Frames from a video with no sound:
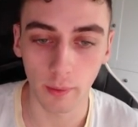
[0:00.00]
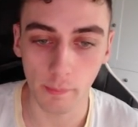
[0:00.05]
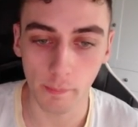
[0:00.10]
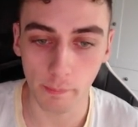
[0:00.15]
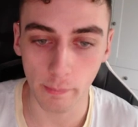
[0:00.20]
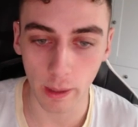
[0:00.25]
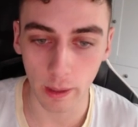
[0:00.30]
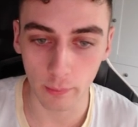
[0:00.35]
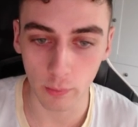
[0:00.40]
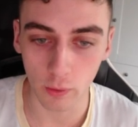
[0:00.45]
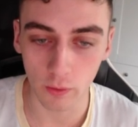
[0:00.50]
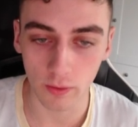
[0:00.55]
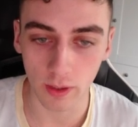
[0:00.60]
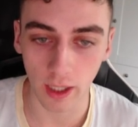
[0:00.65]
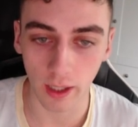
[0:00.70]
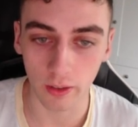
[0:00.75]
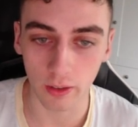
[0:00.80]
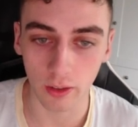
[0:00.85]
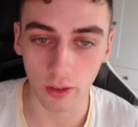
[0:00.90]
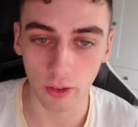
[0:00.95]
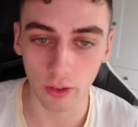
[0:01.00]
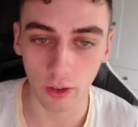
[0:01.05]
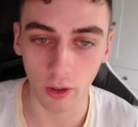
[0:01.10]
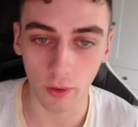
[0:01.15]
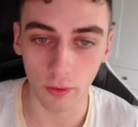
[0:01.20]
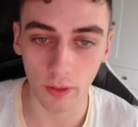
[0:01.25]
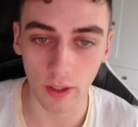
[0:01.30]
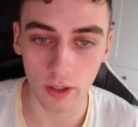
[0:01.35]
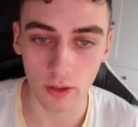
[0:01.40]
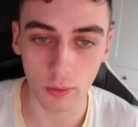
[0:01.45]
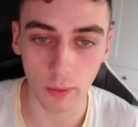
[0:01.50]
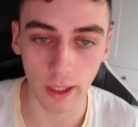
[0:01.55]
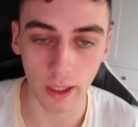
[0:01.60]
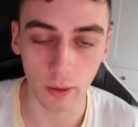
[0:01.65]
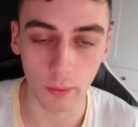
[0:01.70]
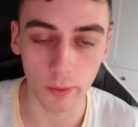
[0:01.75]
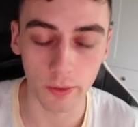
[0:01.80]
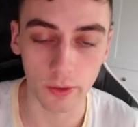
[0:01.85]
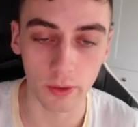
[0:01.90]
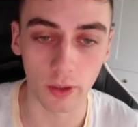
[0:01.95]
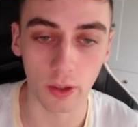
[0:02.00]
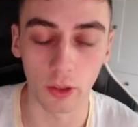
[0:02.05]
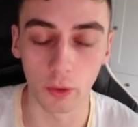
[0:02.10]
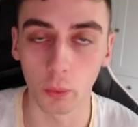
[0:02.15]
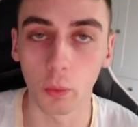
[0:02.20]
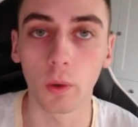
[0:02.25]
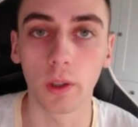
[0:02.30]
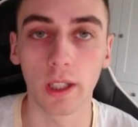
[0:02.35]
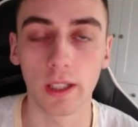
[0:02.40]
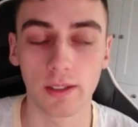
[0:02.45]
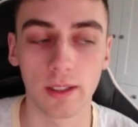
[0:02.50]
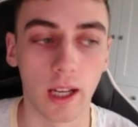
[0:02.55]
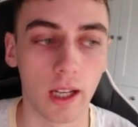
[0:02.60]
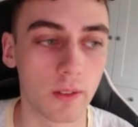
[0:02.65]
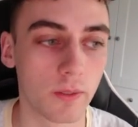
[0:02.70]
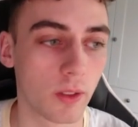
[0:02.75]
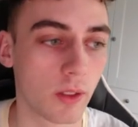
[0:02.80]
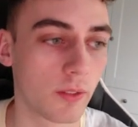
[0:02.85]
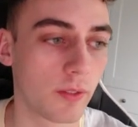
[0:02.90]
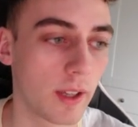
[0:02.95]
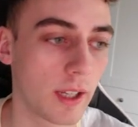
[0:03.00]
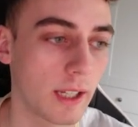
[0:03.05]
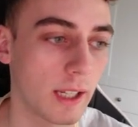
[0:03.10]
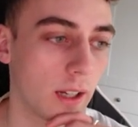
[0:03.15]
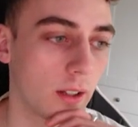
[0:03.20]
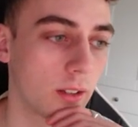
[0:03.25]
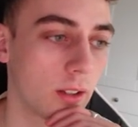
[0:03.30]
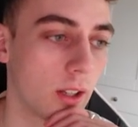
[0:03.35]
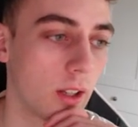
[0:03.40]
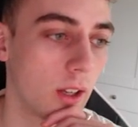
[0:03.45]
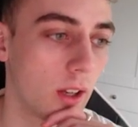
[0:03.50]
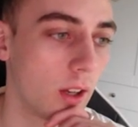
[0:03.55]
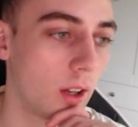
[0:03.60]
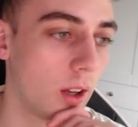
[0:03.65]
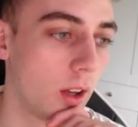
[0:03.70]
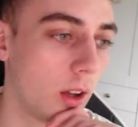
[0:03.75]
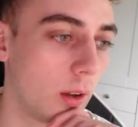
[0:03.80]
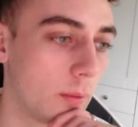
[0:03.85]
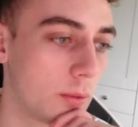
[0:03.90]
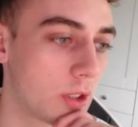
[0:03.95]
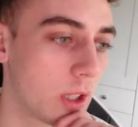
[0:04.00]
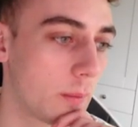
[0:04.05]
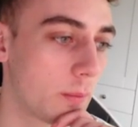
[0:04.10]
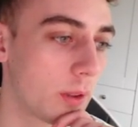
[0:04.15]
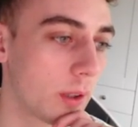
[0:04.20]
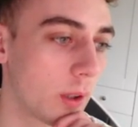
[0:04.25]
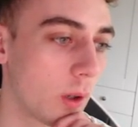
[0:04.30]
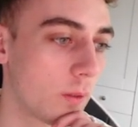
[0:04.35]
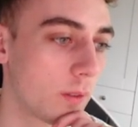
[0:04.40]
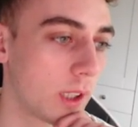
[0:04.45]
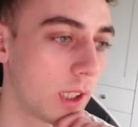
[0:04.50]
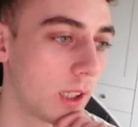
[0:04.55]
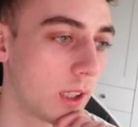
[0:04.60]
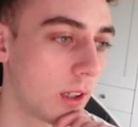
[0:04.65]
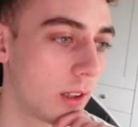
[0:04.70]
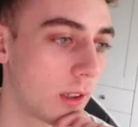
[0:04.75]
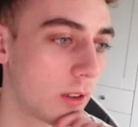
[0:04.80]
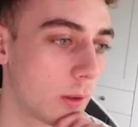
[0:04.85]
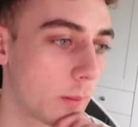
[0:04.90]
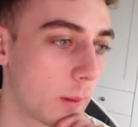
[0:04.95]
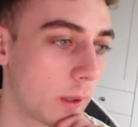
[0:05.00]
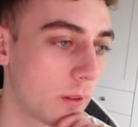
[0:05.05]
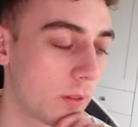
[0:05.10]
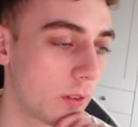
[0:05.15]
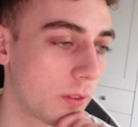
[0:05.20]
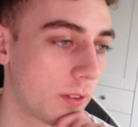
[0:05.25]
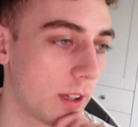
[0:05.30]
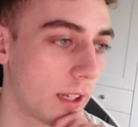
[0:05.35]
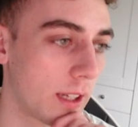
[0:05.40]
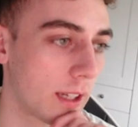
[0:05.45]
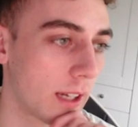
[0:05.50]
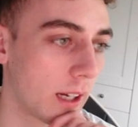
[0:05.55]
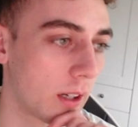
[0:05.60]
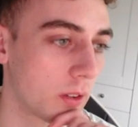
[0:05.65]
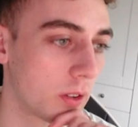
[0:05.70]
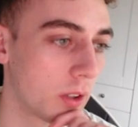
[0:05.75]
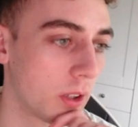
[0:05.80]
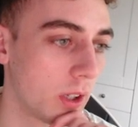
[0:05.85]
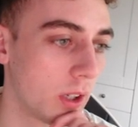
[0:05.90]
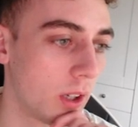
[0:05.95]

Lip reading: big move down. So this wick was the warning sign for the fake out. Same thing over here, there's a bit of a fake out.